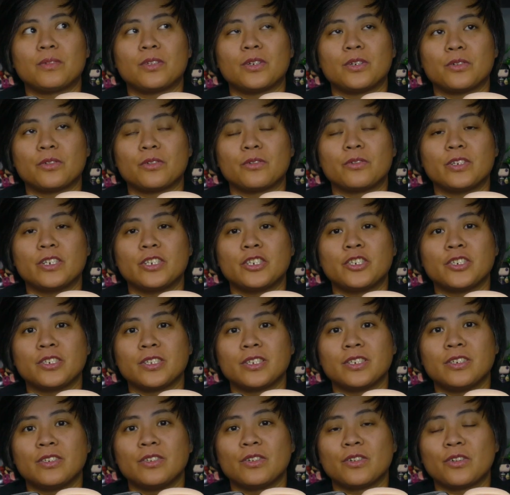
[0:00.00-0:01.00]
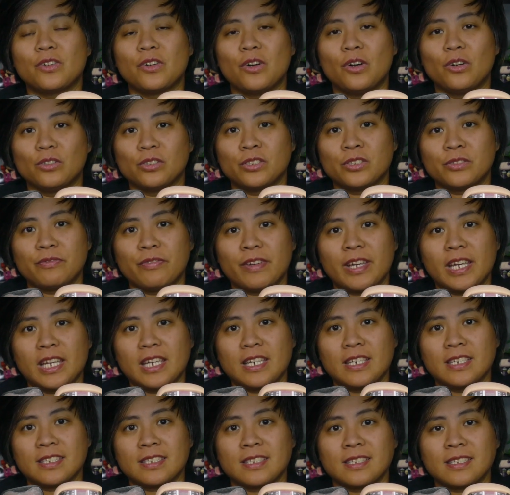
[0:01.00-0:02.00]
the original ghost
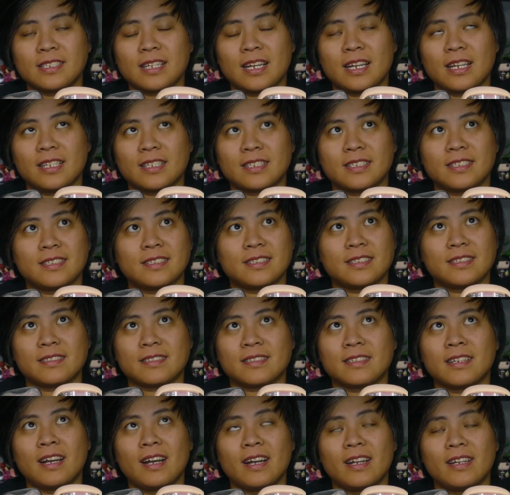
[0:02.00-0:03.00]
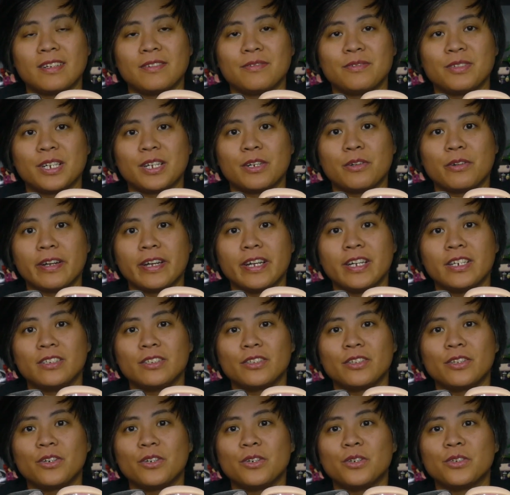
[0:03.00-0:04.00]
face. That's kind of a
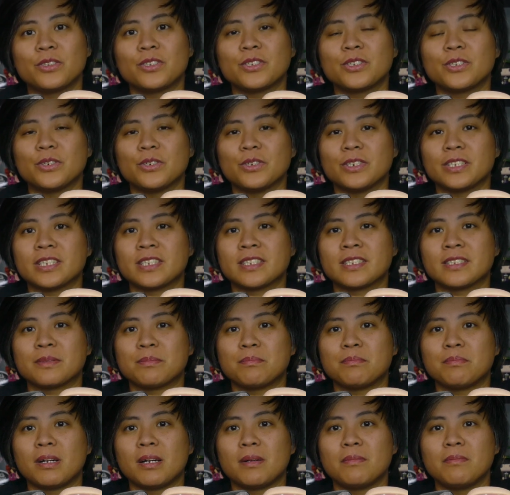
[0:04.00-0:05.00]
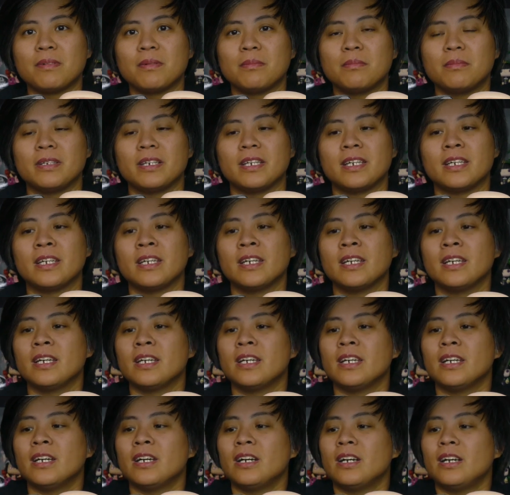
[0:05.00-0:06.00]
grail though, so it's probably
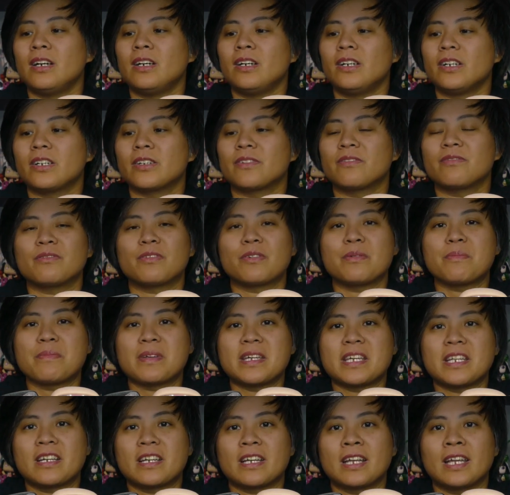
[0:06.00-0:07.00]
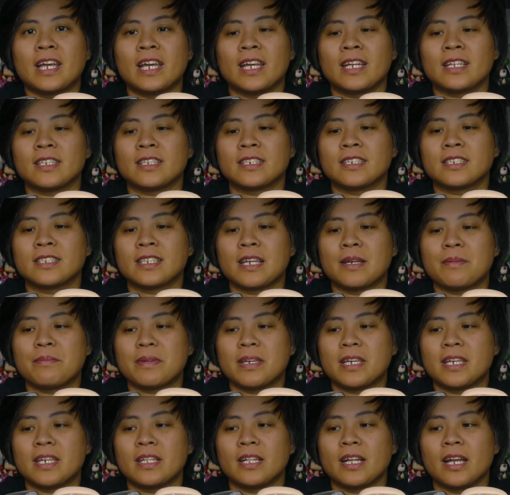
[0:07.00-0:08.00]
hard for me to get, because I
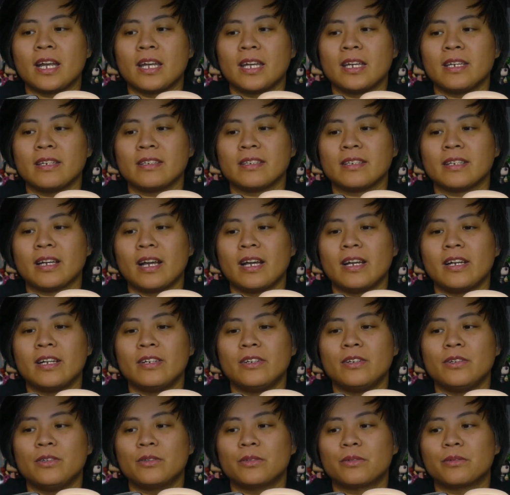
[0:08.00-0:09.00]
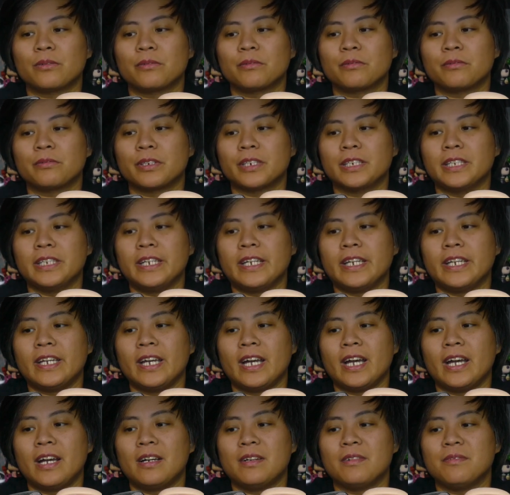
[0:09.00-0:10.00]
mean, I don't really
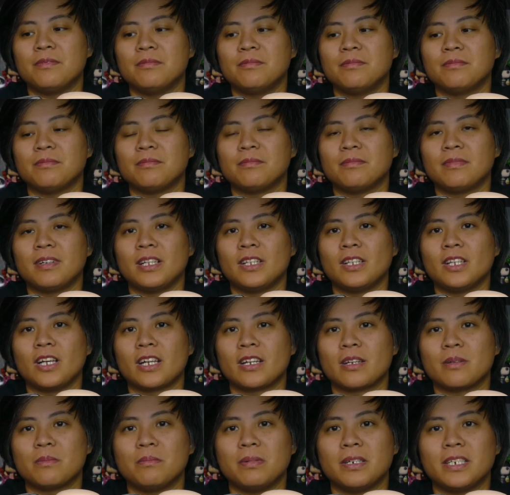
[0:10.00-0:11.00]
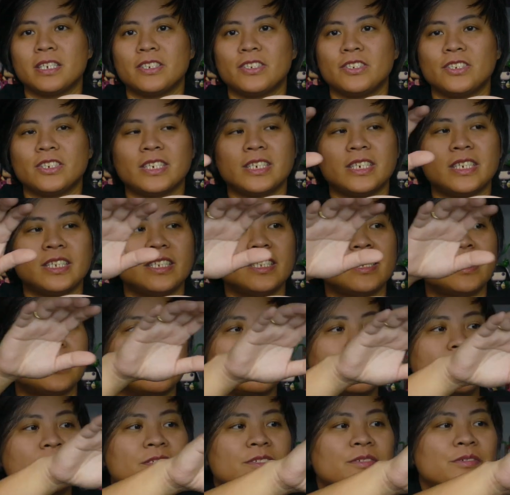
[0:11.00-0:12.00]
have a lot of budget
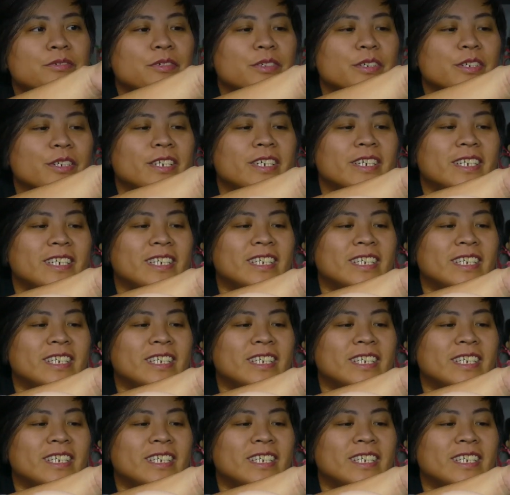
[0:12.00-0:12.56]
for